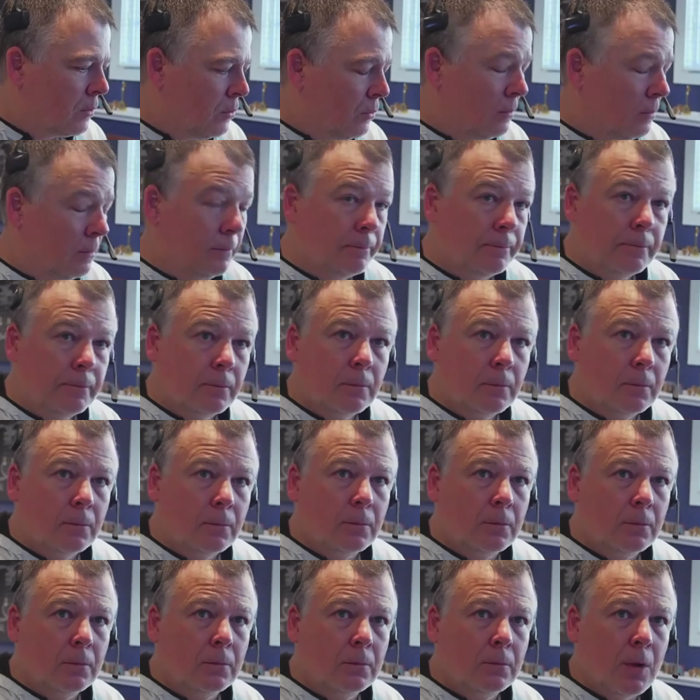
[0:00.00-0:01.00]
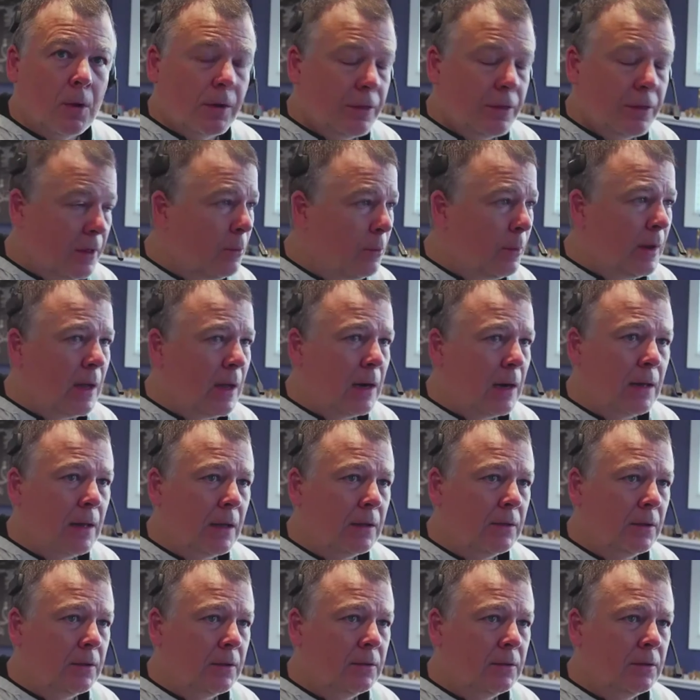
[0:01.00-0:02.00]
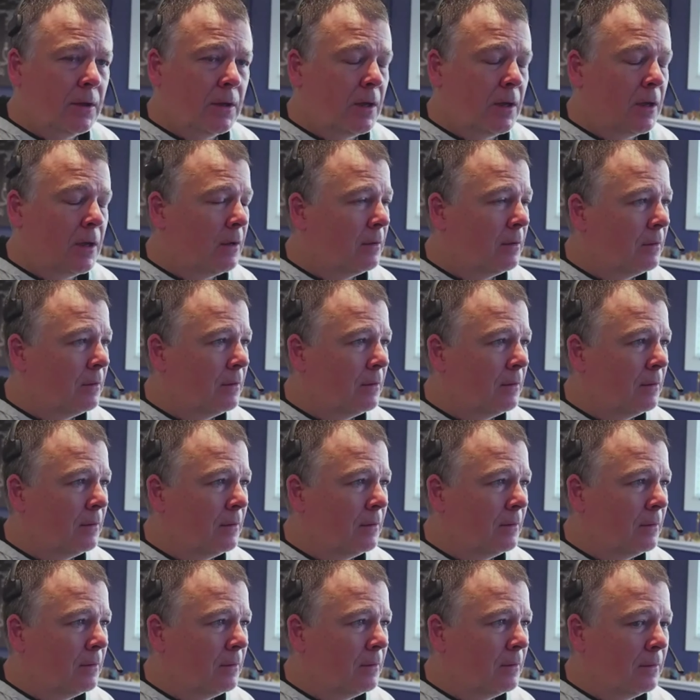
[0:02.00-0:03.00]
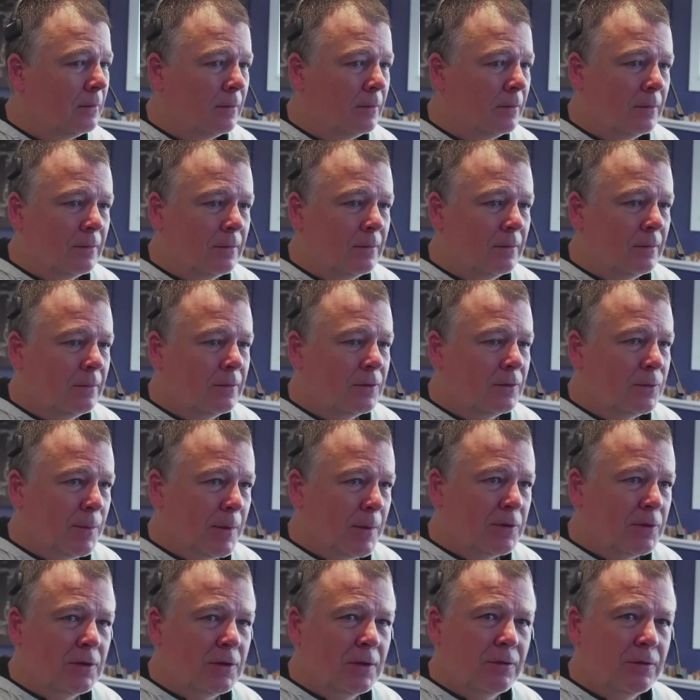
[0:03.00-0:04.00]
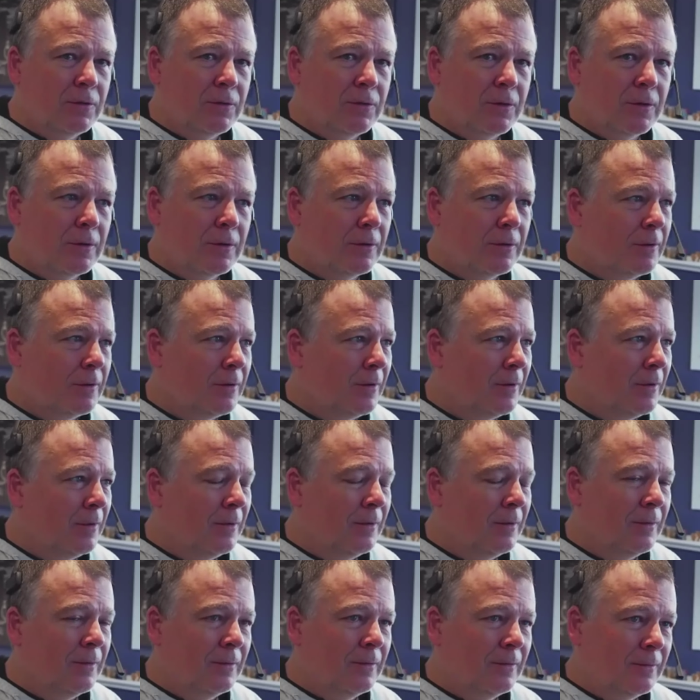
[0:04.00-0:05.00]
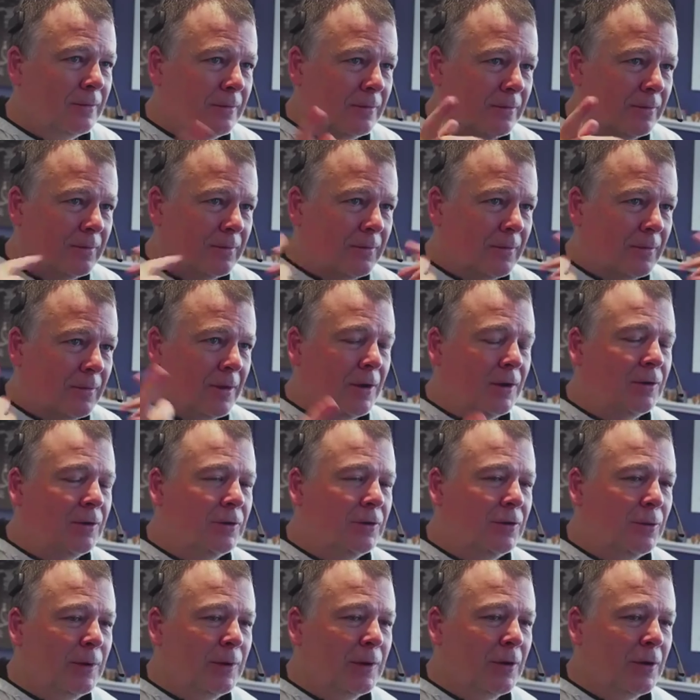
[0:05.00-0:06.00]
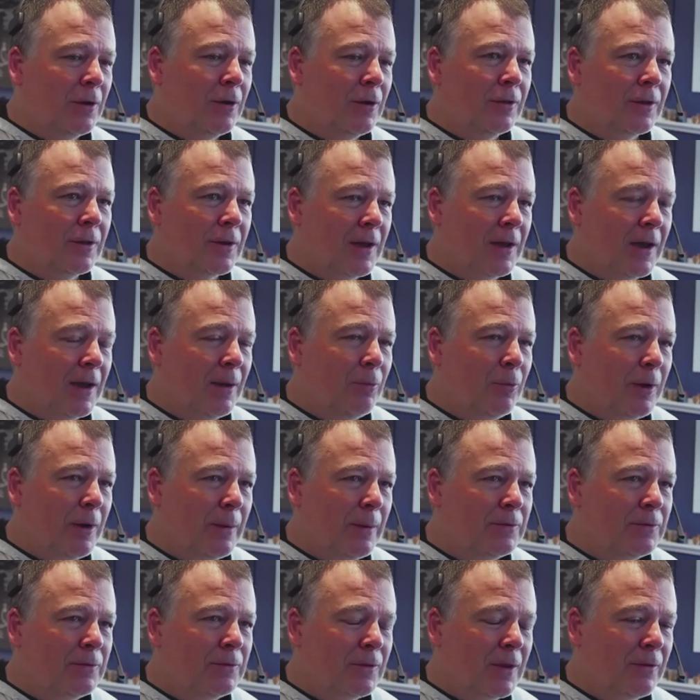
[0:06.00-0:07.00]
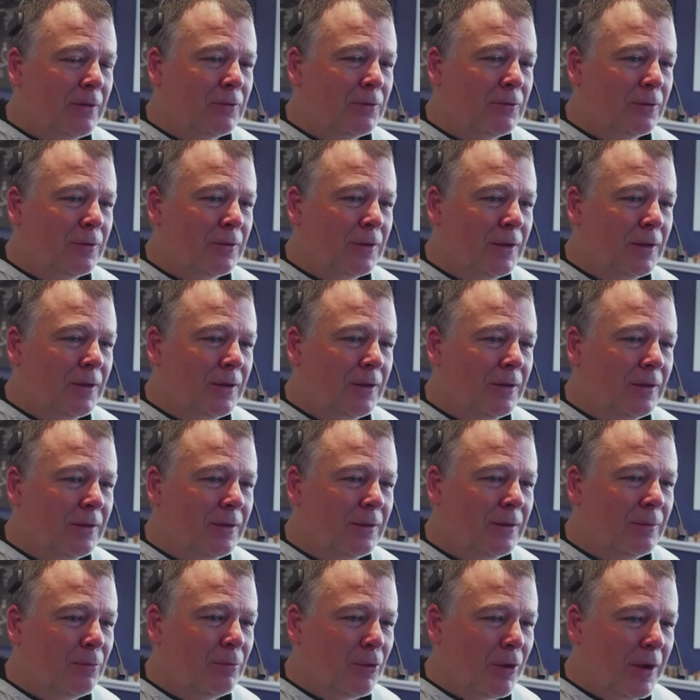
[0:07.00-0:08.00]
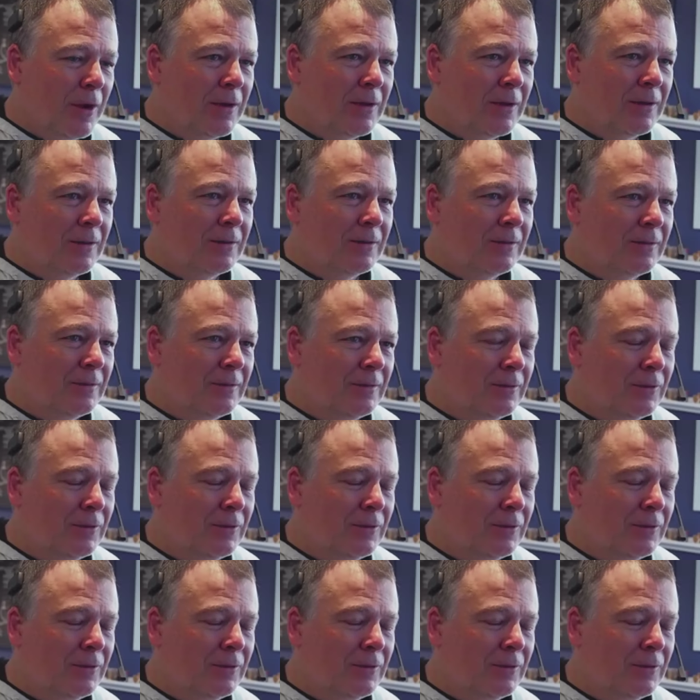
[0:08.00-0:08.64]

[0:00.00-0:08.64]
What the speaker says: Cool. Well, I think we got a lot done today, especially for undoing all the cobwebs after the break and